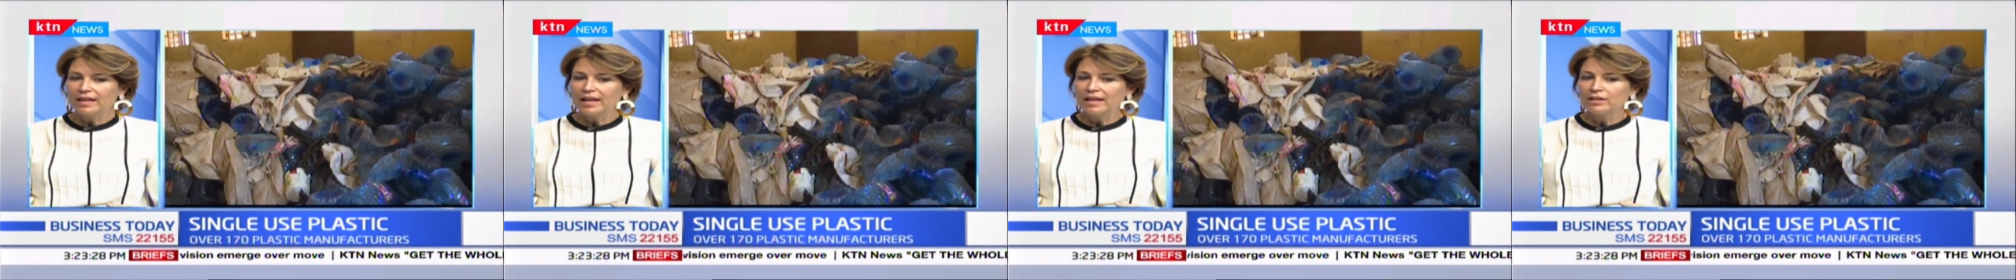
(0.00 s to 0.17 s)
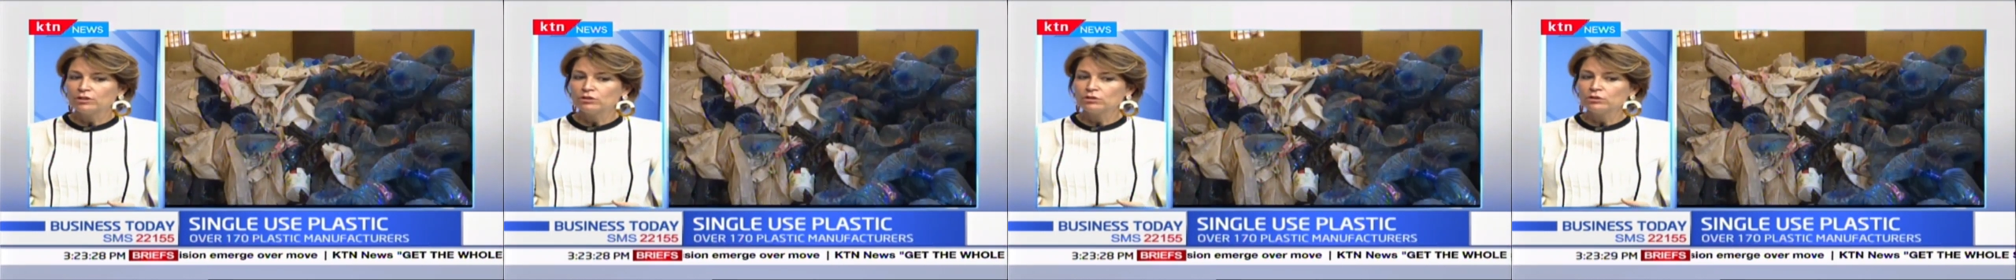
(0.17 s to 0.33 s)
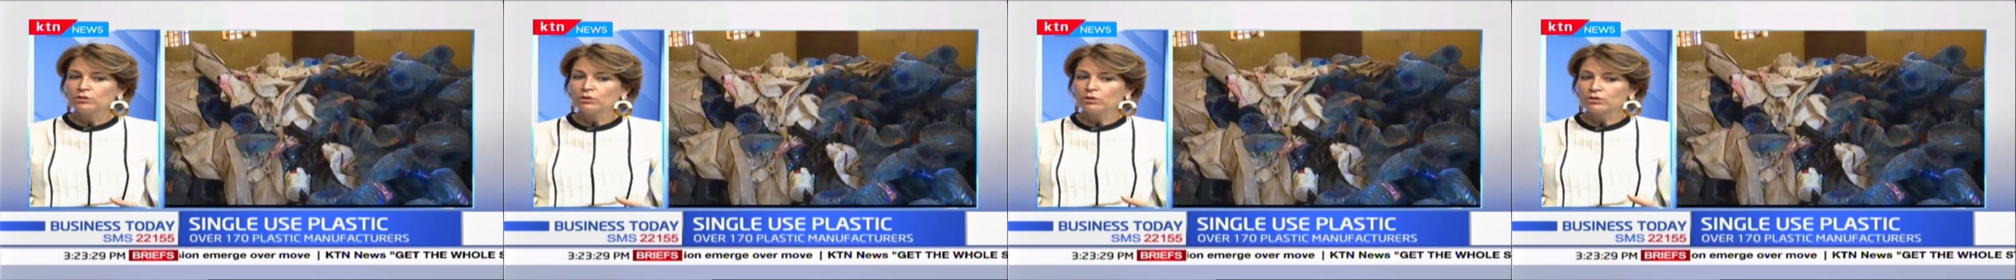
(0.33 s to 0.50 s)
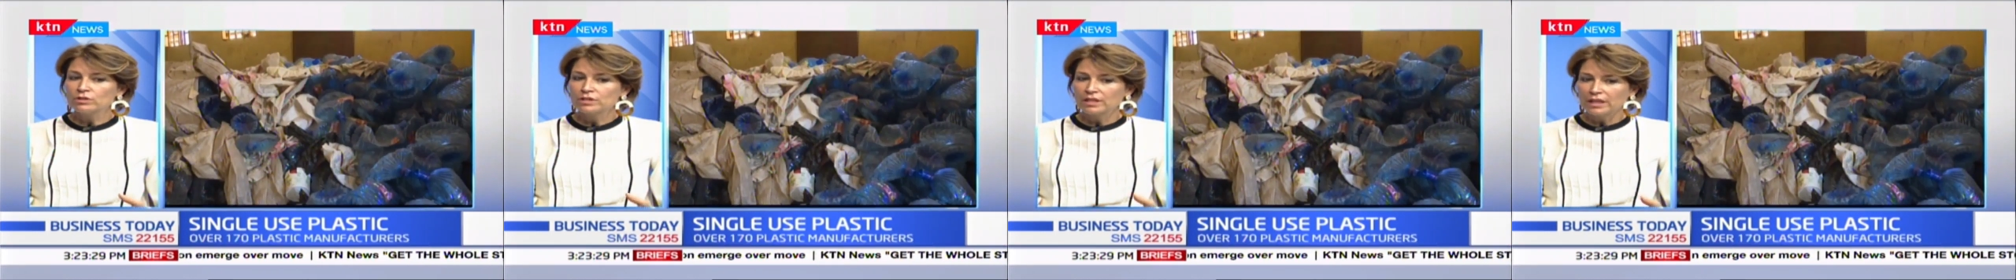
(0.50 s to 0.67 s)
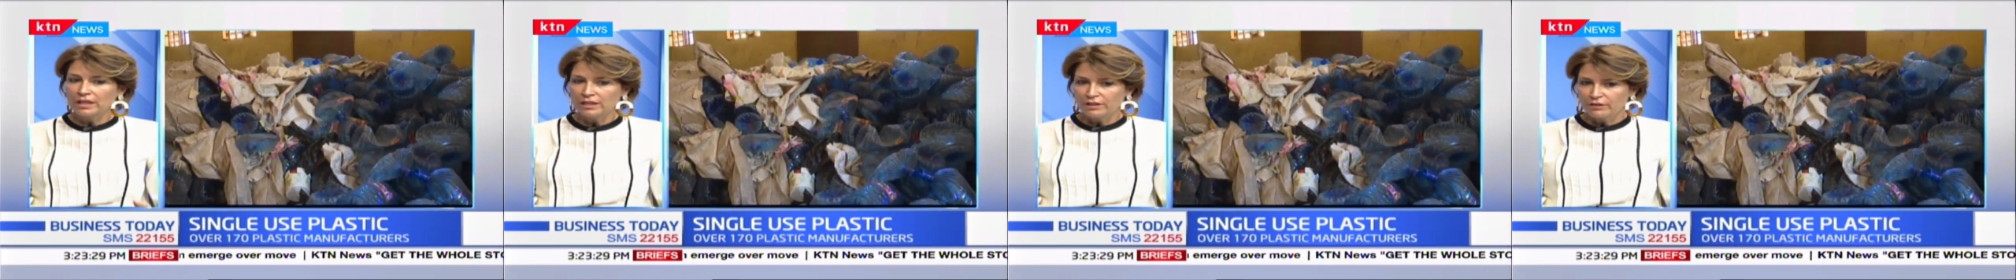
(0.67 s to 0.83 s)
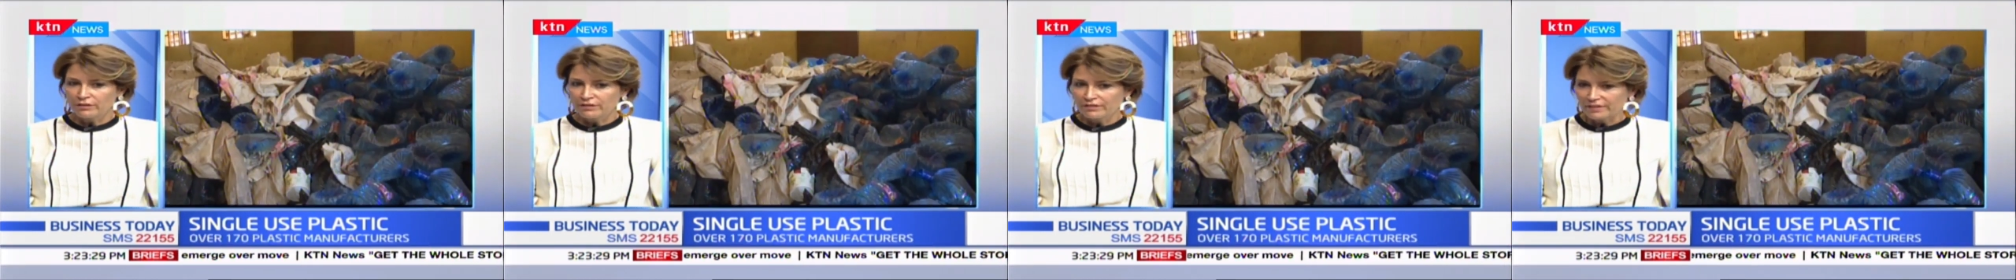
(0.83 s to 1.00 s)
and you're not
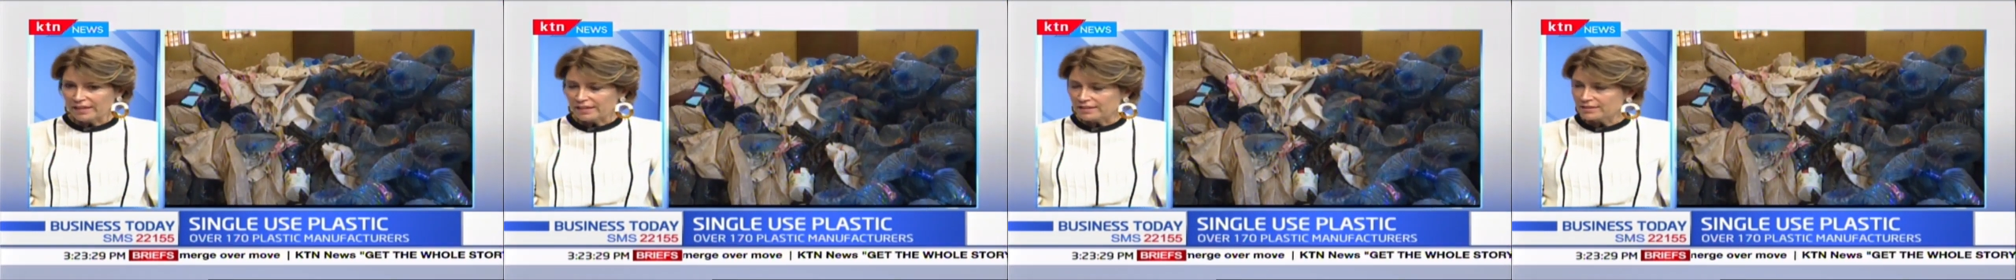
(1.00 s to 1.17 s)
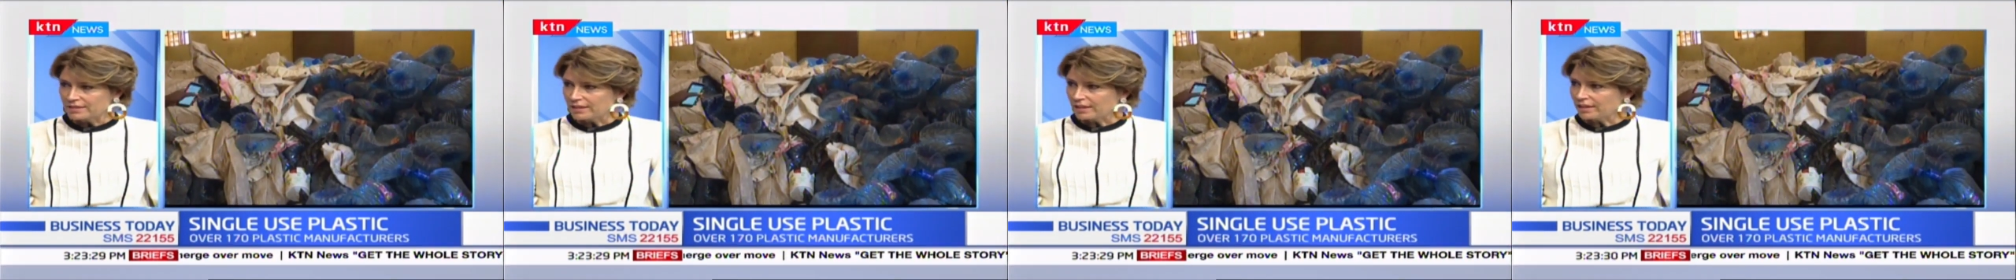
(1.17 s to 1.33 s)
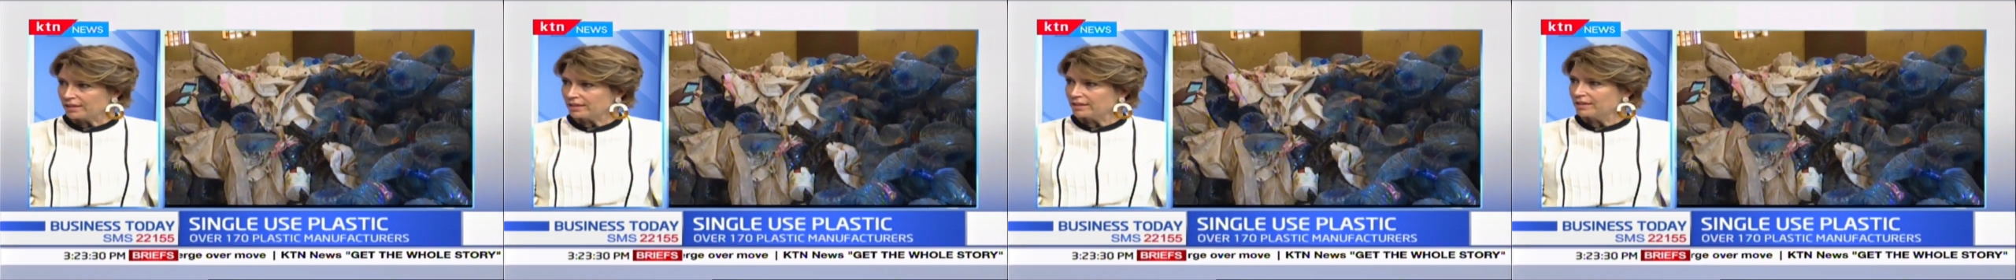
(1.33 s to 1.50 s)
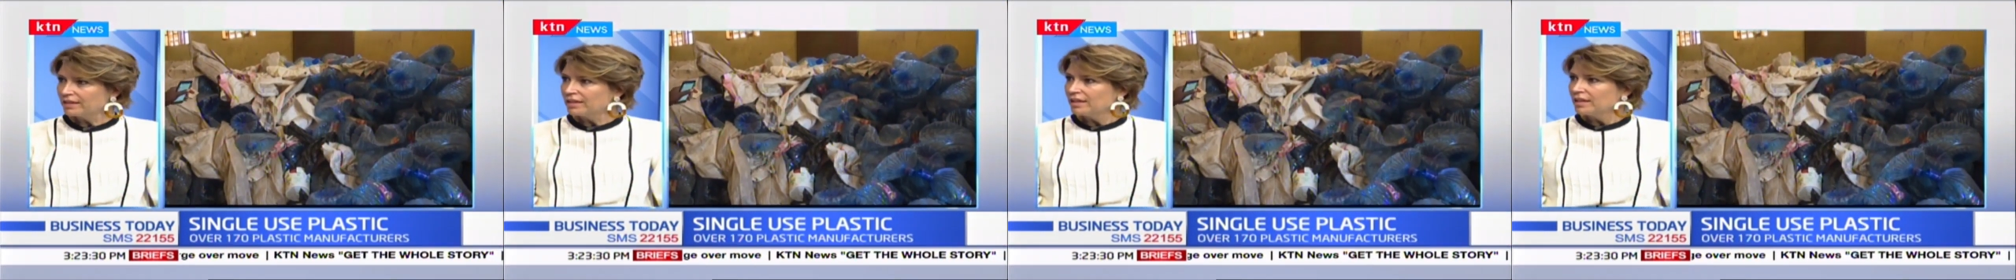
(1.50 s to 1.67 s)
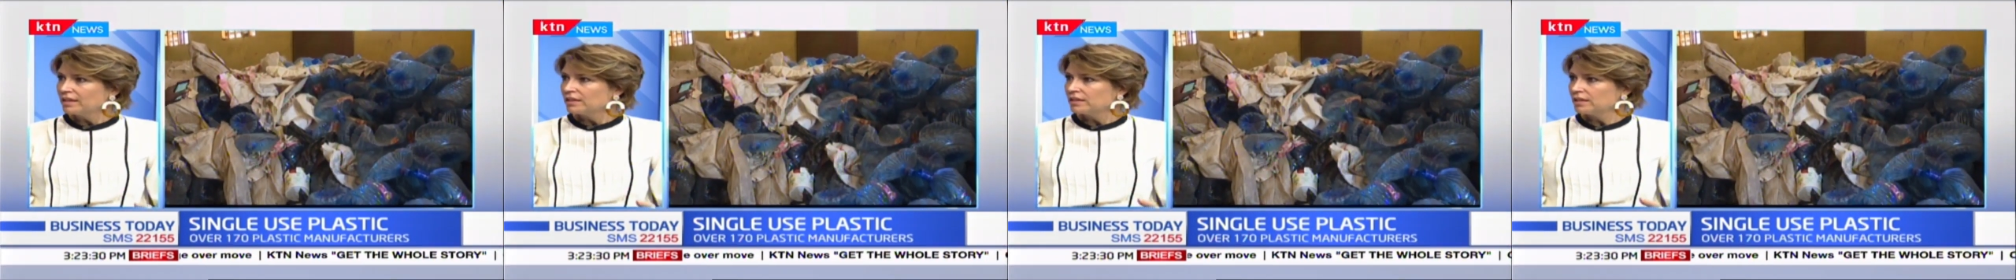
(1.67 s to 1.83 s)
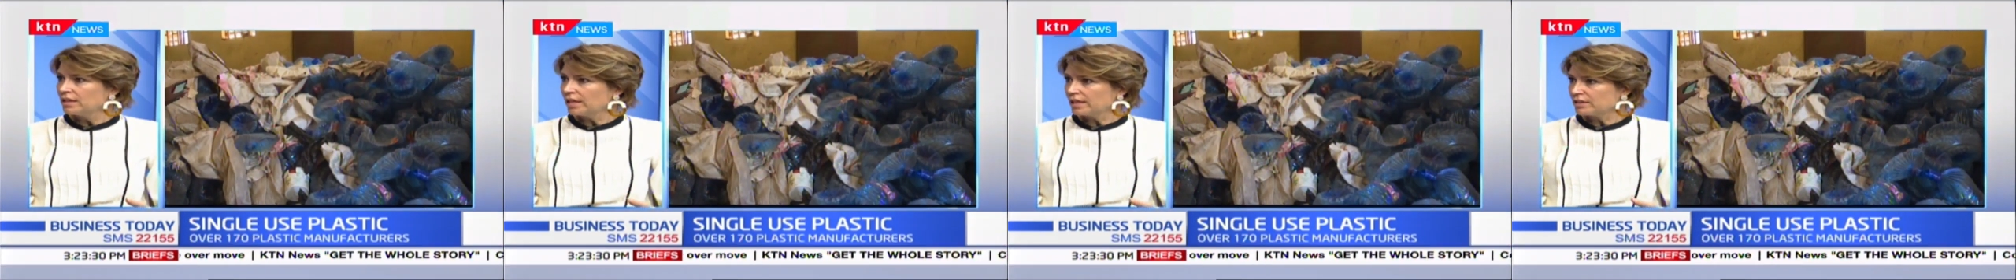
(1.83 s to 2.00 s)
innovating,
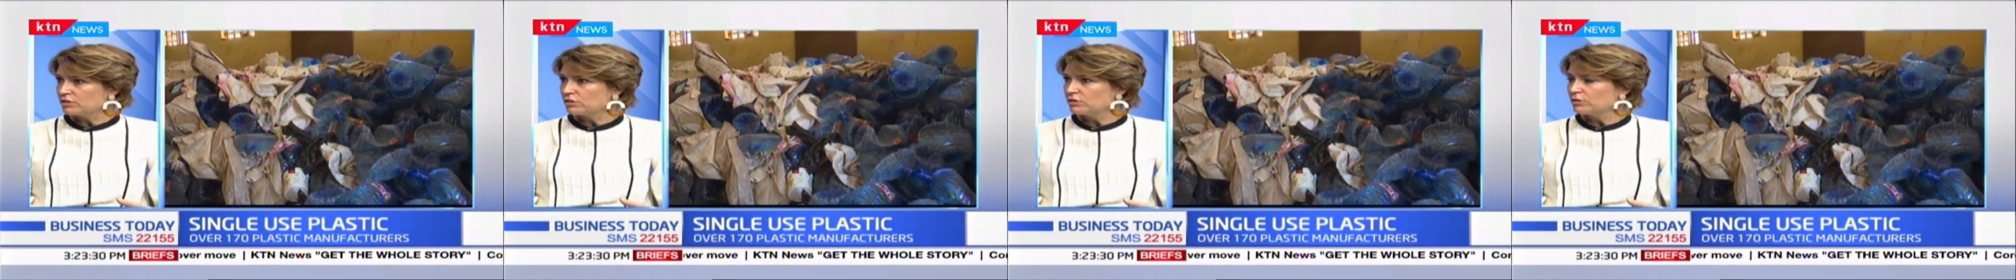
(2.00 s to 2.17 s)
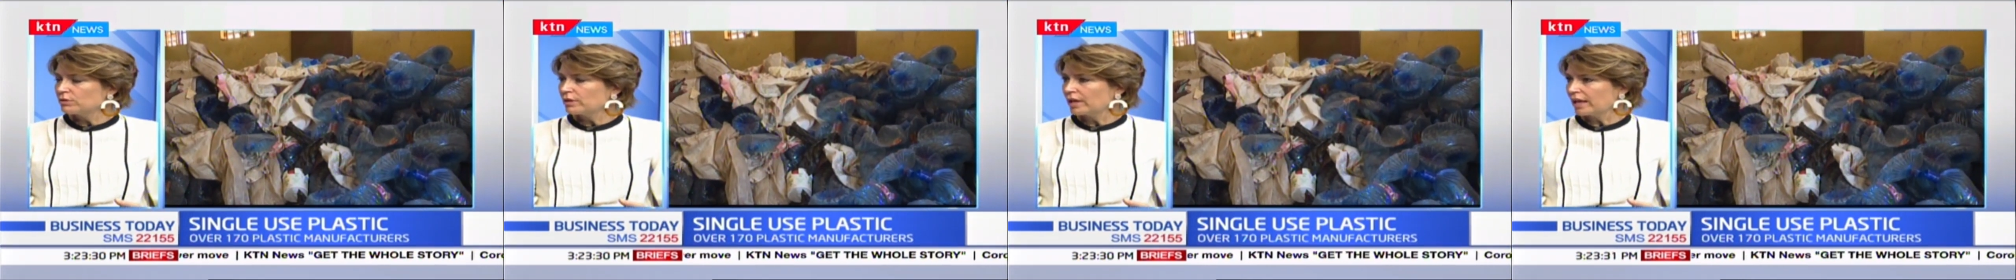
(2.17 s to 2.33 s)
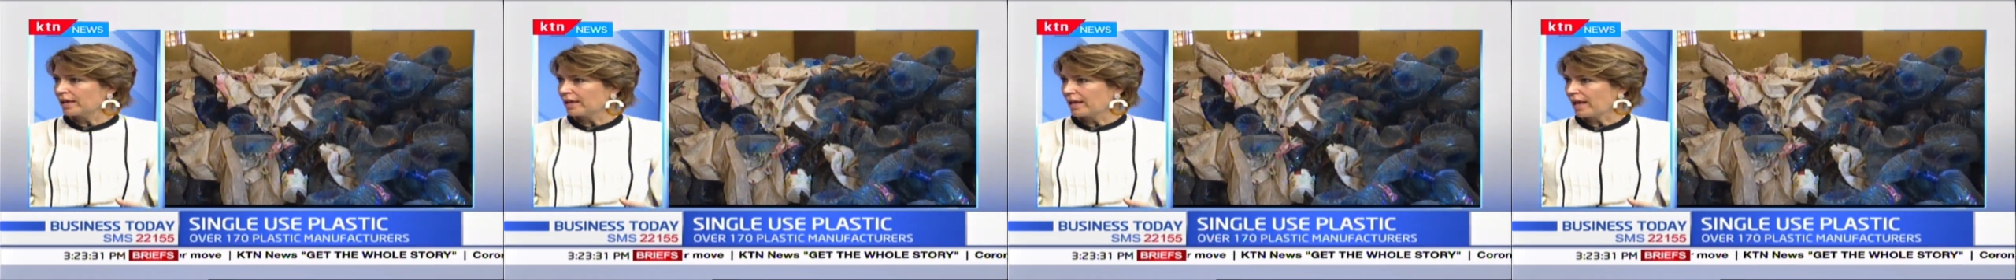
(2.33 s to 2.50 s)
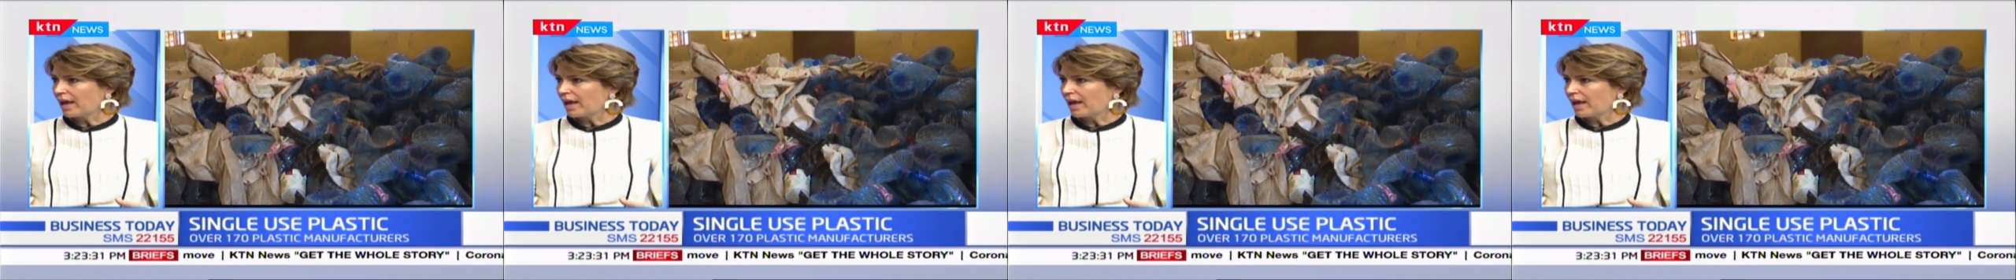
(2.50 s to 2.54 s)
yes, you can